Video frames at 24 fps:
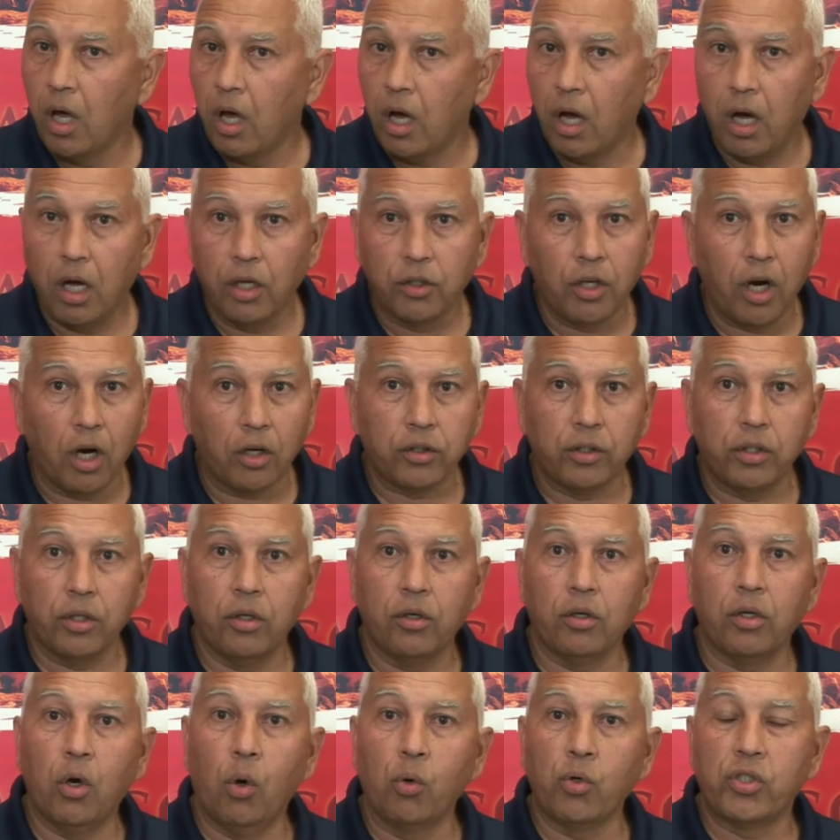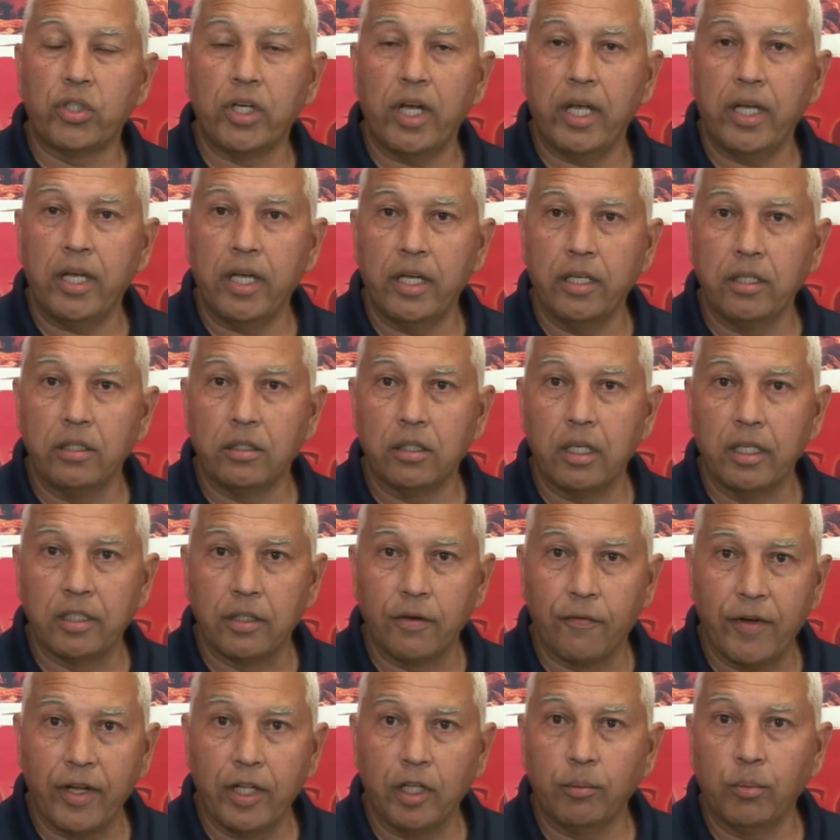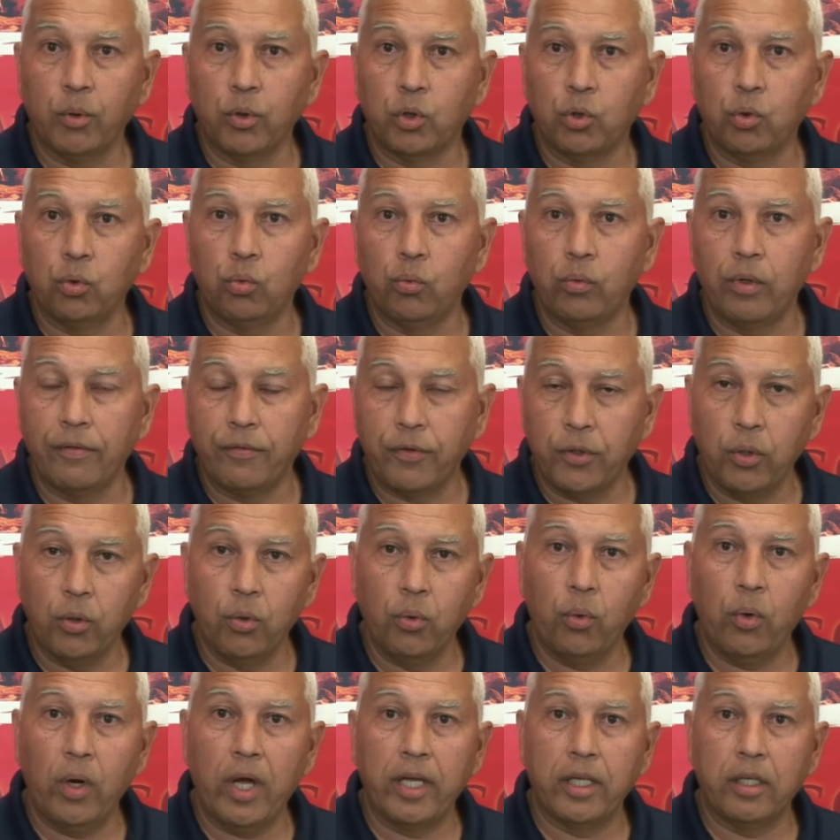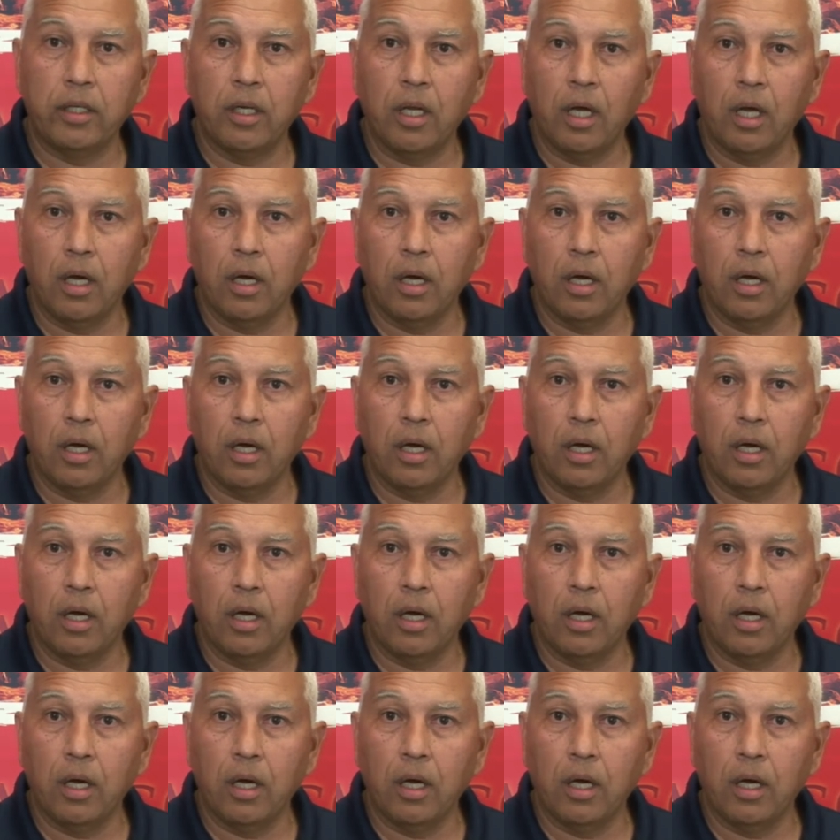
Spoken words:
Dr. Goche is available to review and